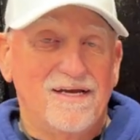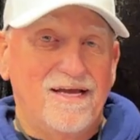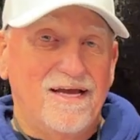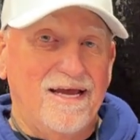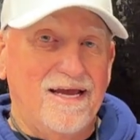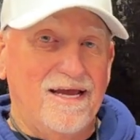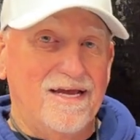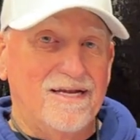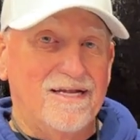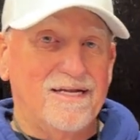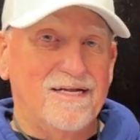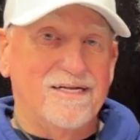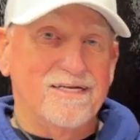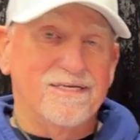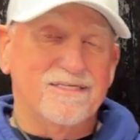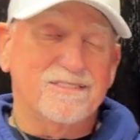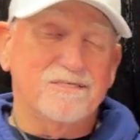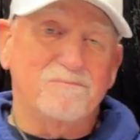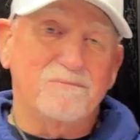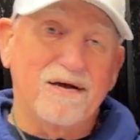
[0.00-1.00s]
and it
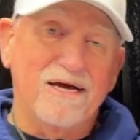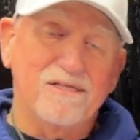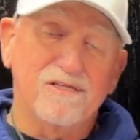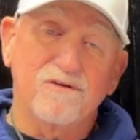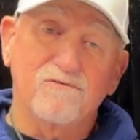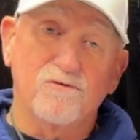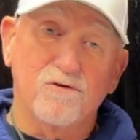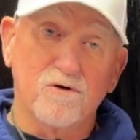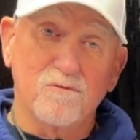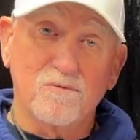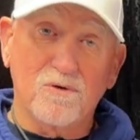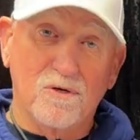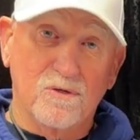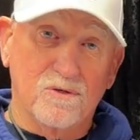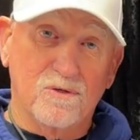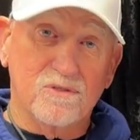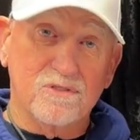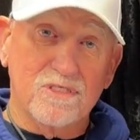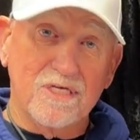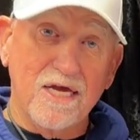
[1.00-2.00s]
is about the verb
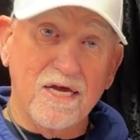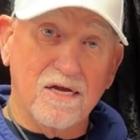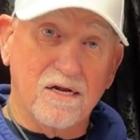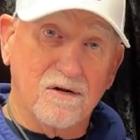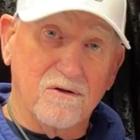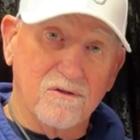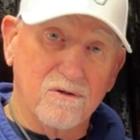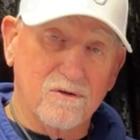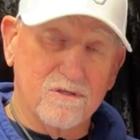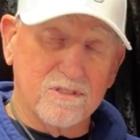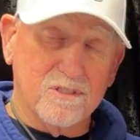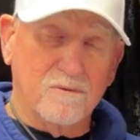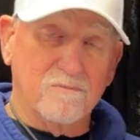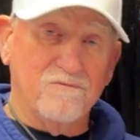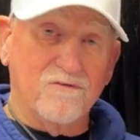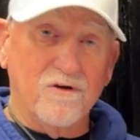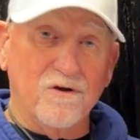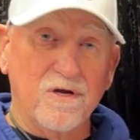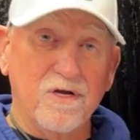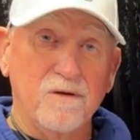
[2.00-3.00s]
conocer. There are some
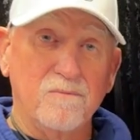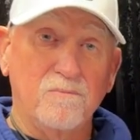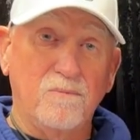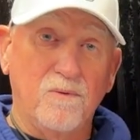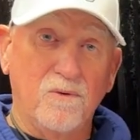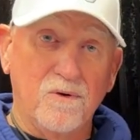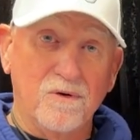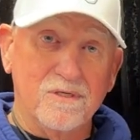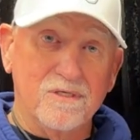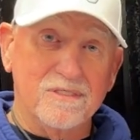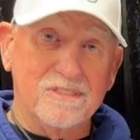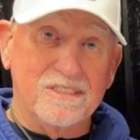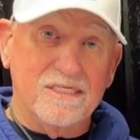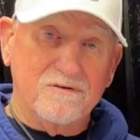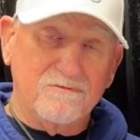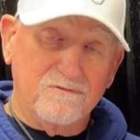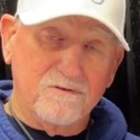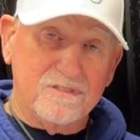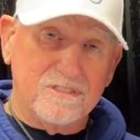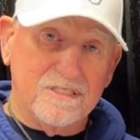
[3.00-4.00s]
very important
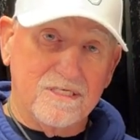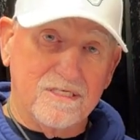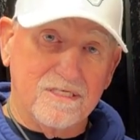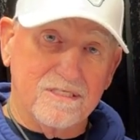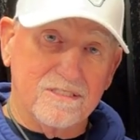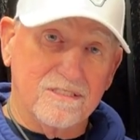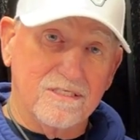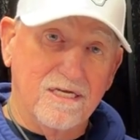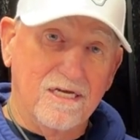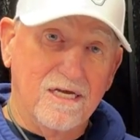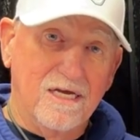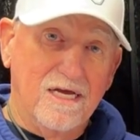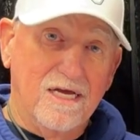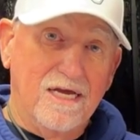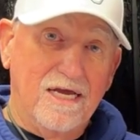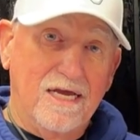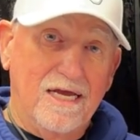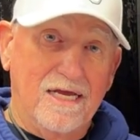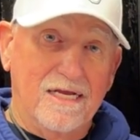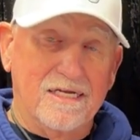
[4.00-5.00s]
differences
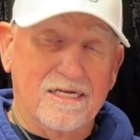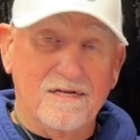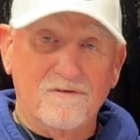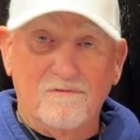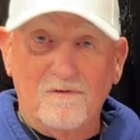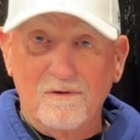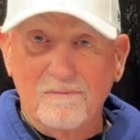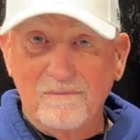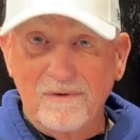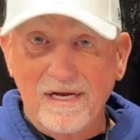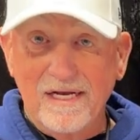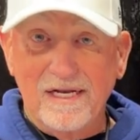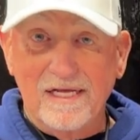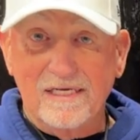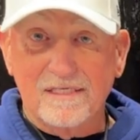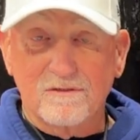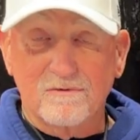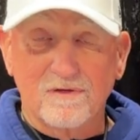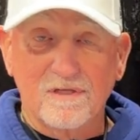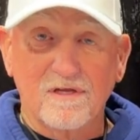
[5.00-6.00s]
and different
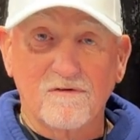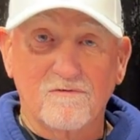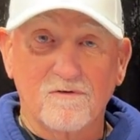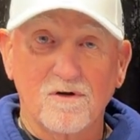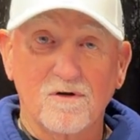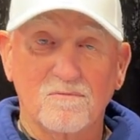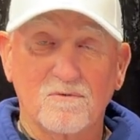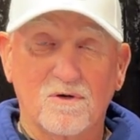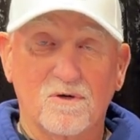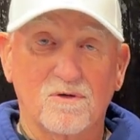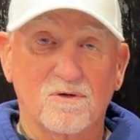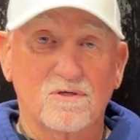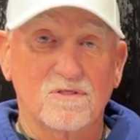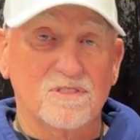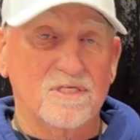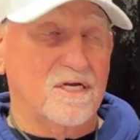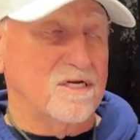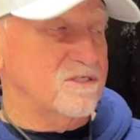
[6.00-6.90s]
meanings with the verb conocer.